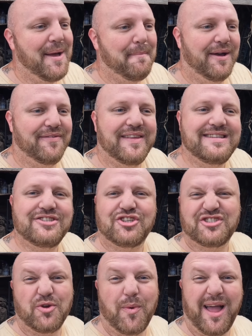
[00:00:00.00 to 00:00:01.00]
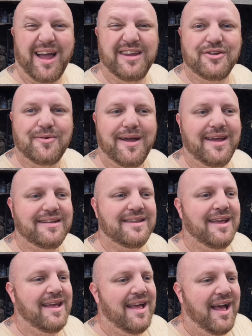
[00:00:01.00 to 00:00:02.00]
But this is just the way I do it.
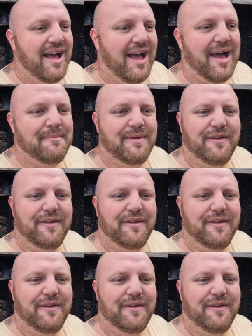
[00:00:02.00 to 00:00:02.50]
Um,